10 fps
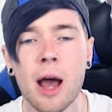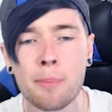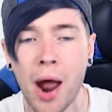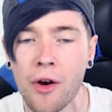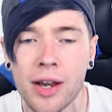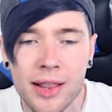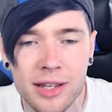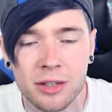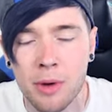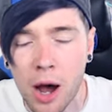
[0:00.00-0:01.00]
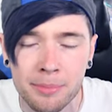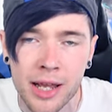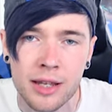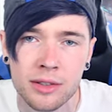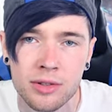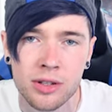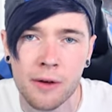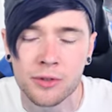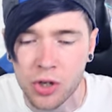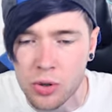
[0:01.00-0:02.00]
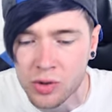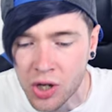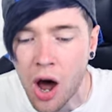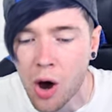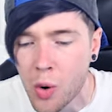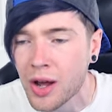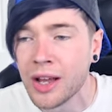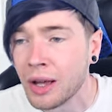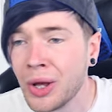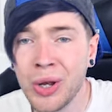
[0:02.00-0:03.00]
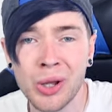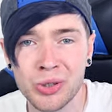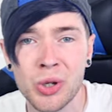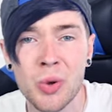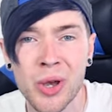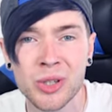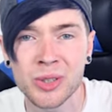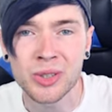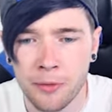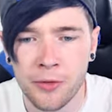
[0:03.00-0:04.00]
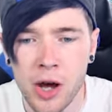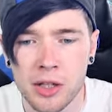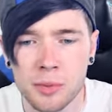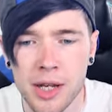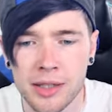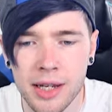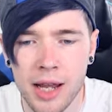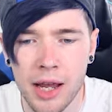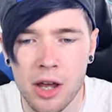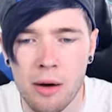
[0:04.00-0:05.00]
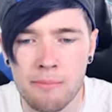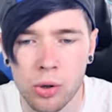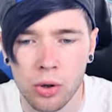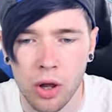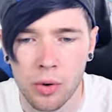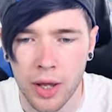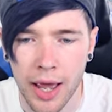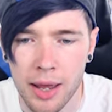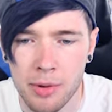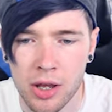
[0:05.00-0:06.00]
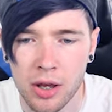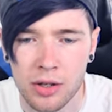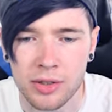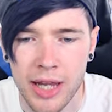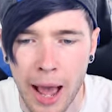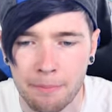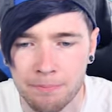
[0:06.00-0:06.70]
Apparently, there's some updates and stuff too, so let's do this. But first, we need to eat a gumball, okay? Because, yeah.